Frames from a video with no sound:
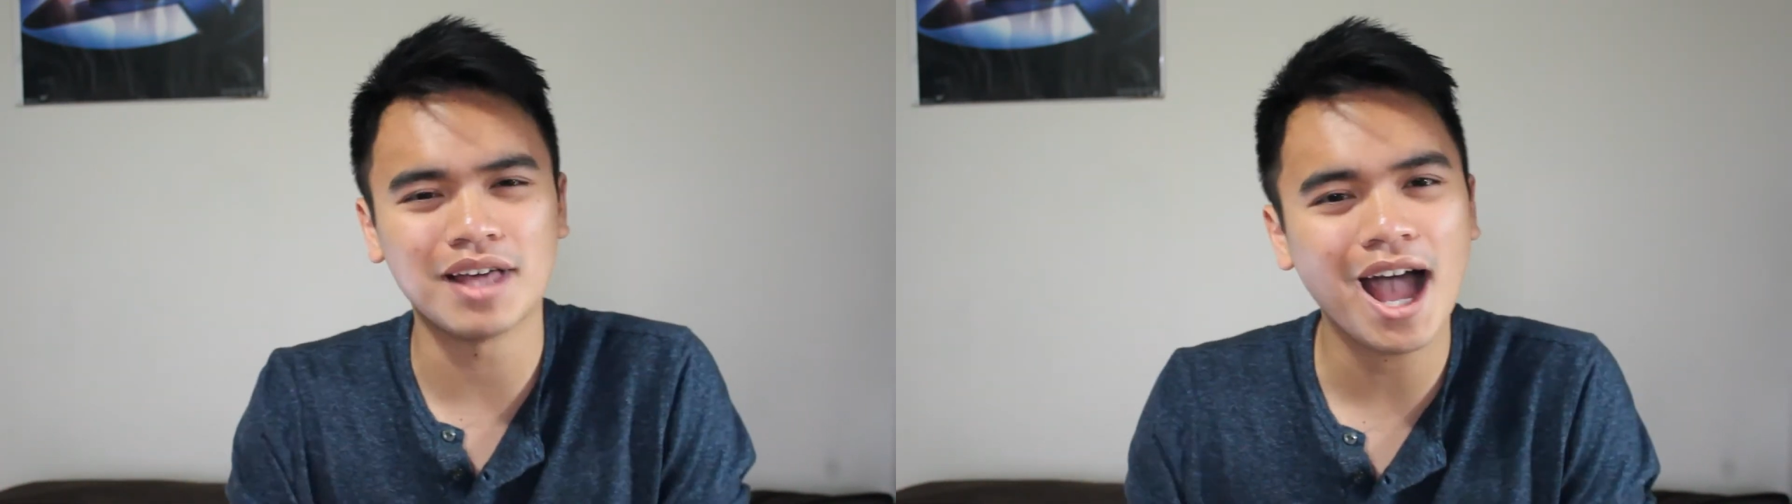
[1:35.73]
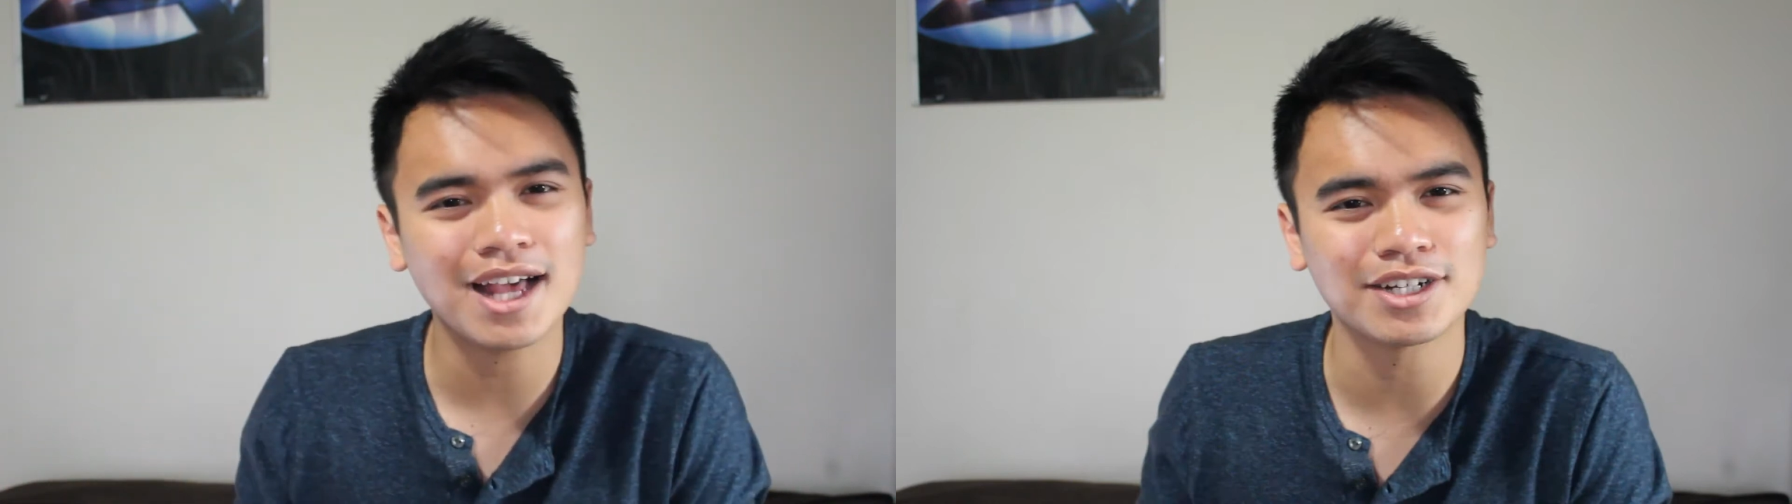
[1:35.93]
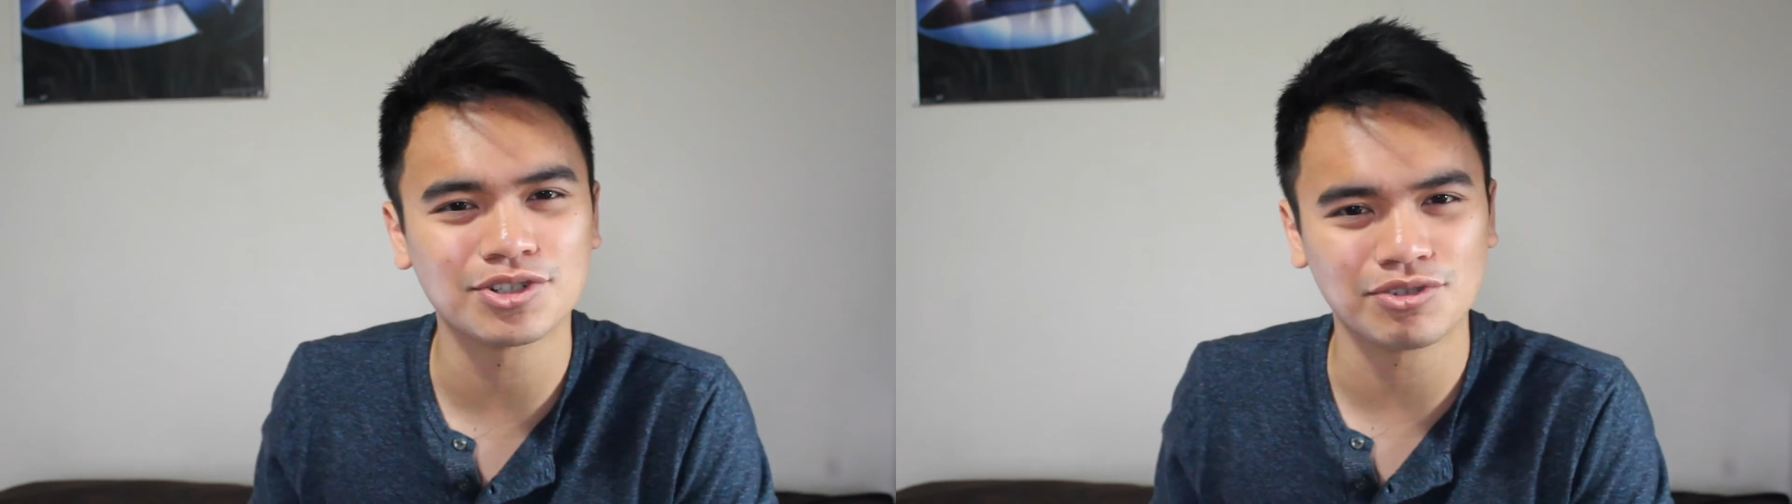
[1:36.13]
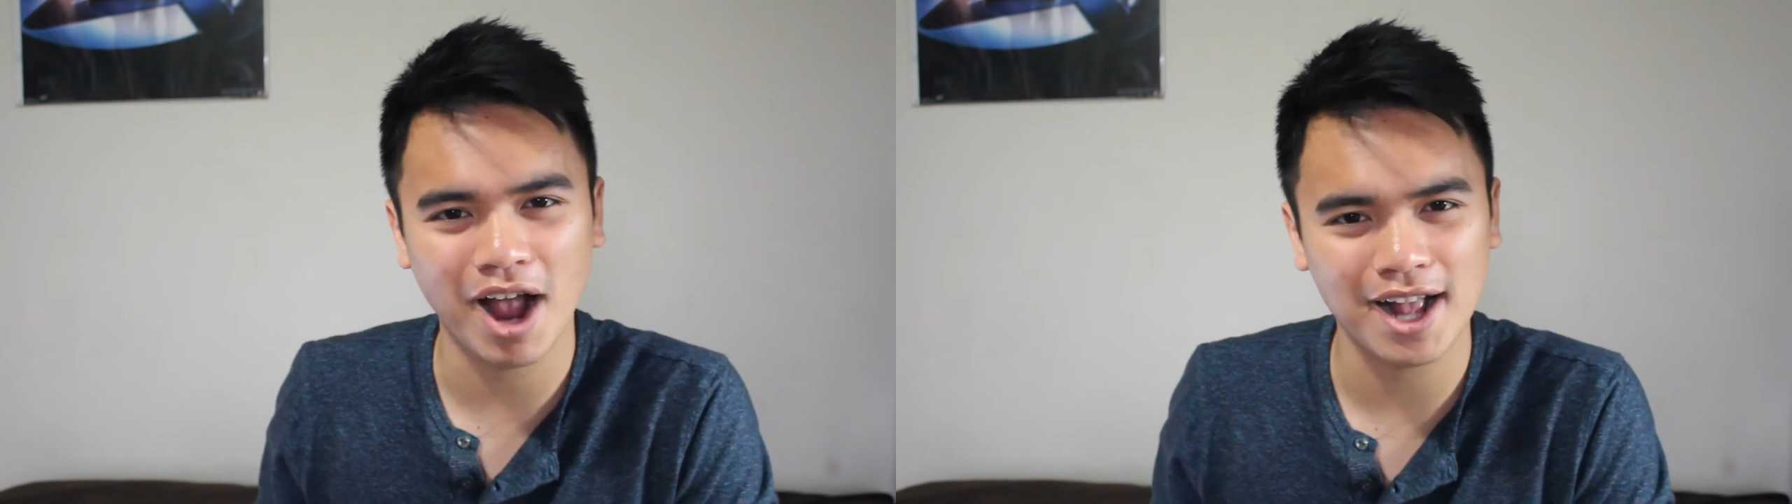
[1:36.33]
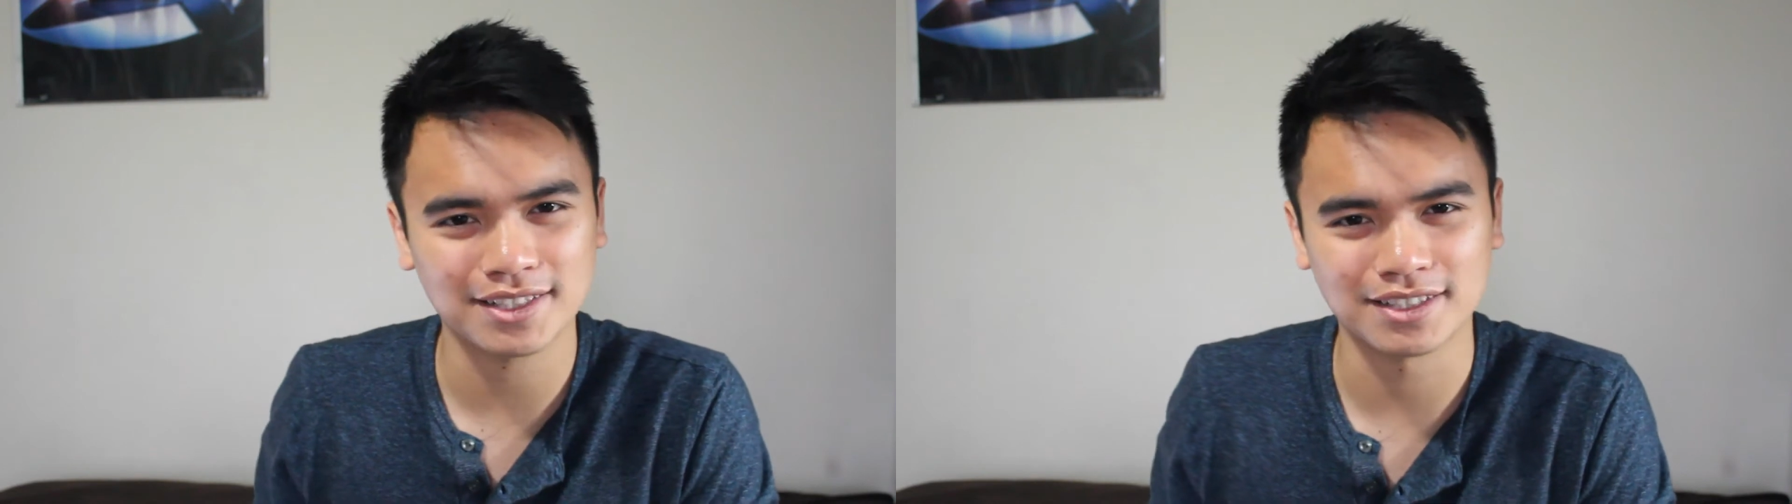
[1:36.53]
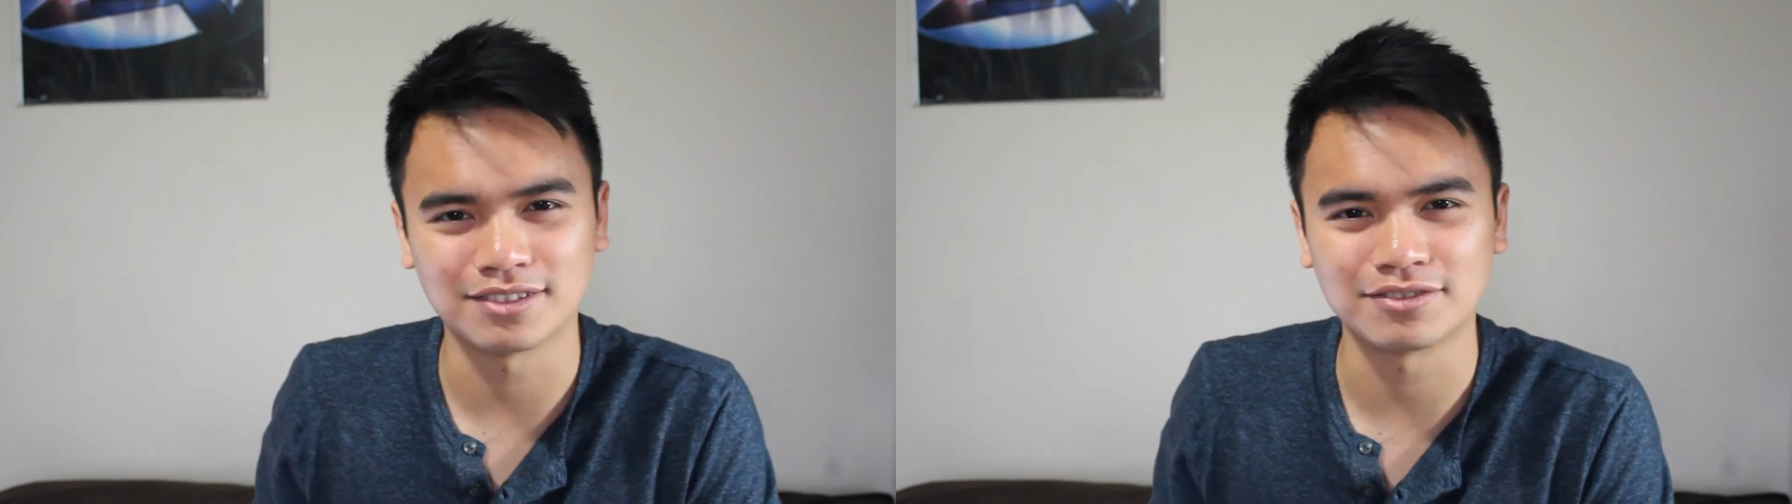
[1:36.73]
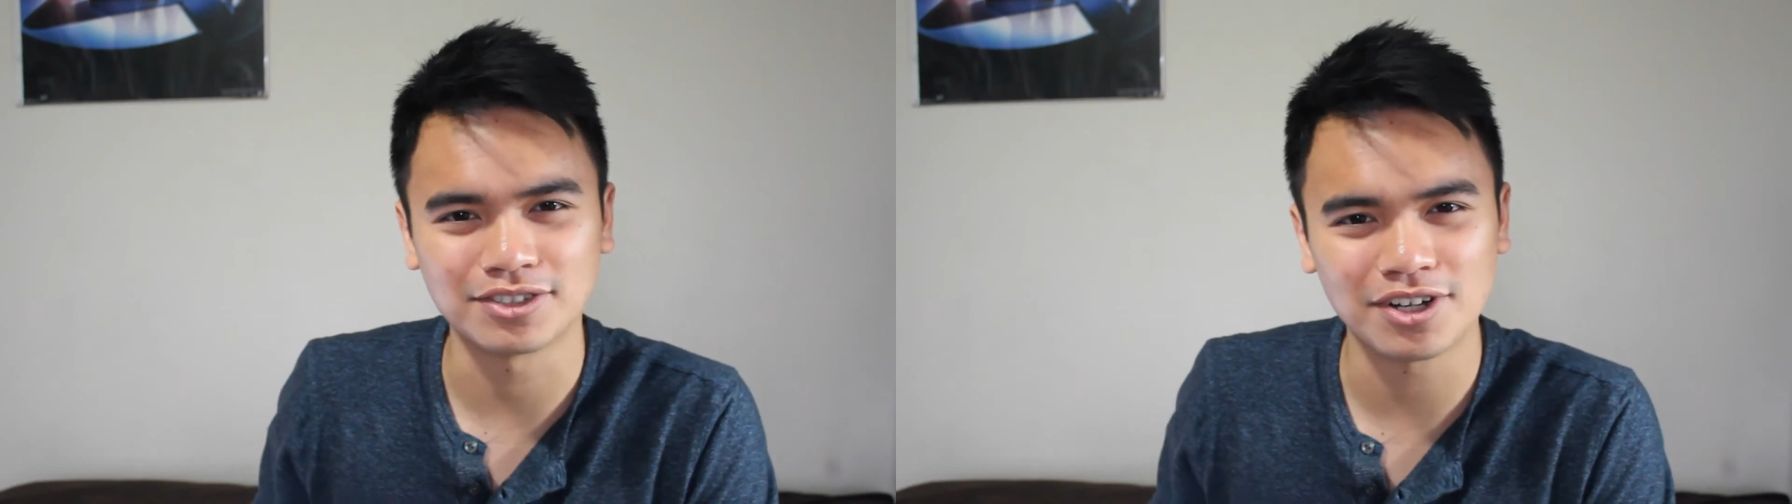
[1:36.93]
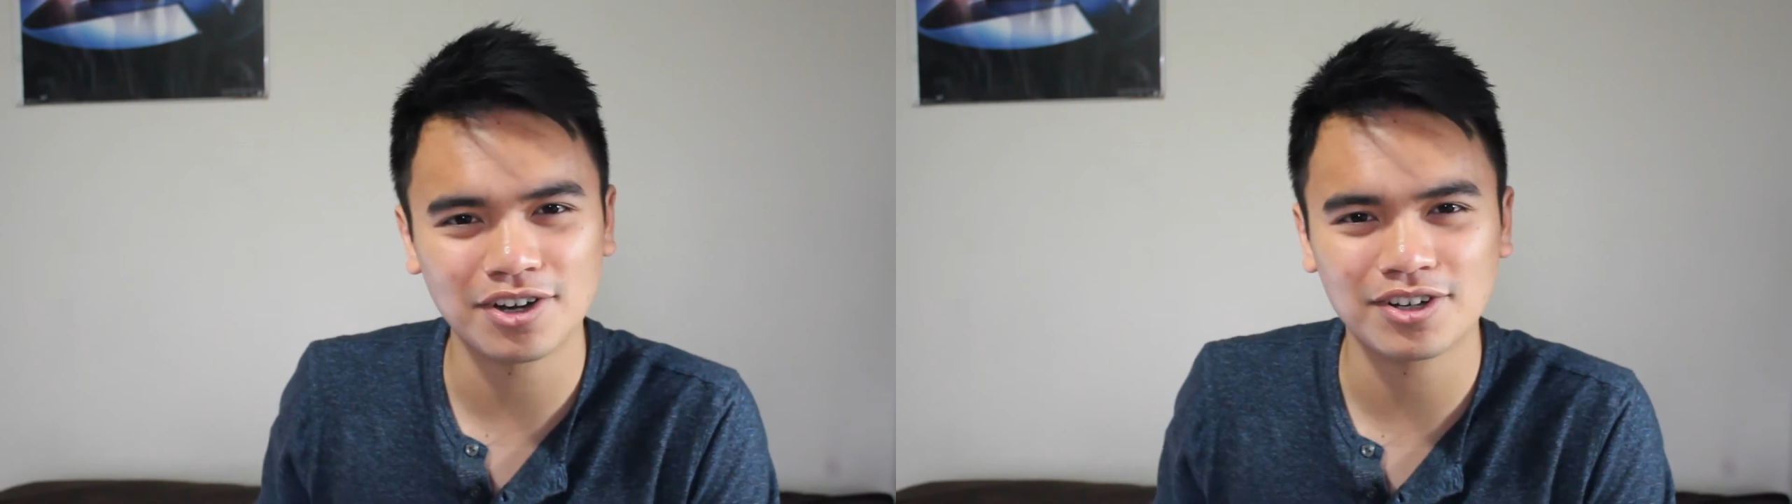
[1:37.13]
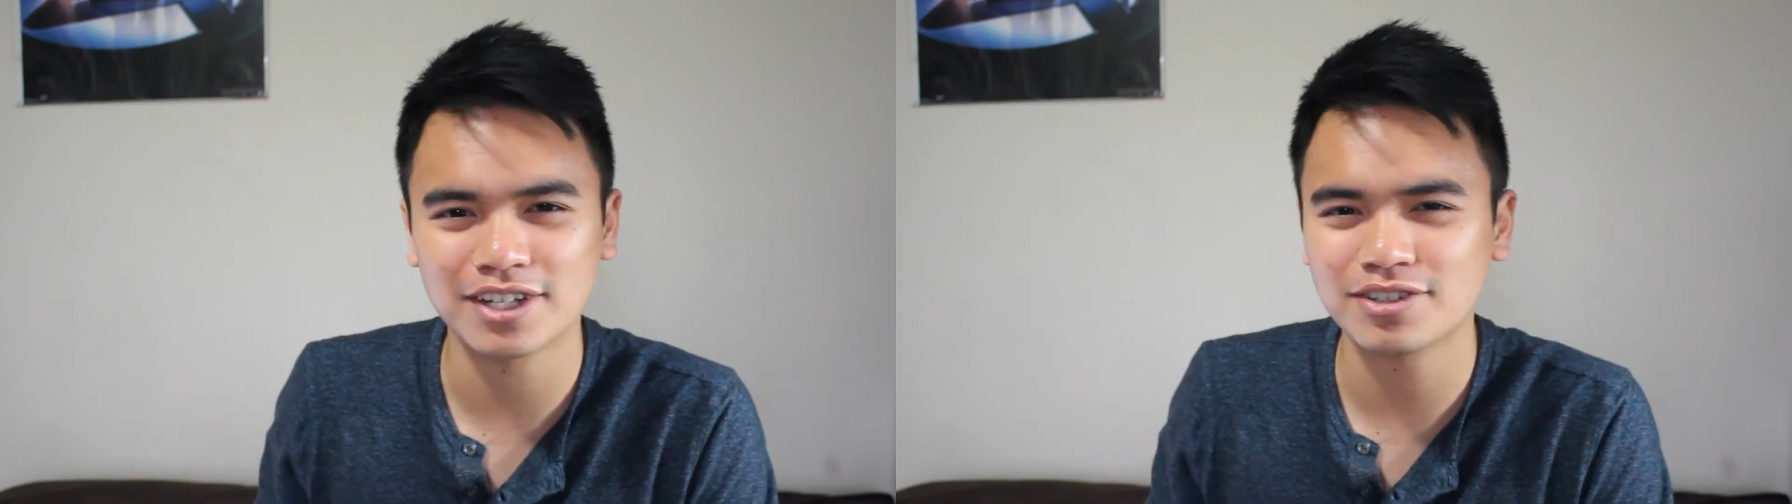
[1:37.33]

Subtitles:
that attractive, you know?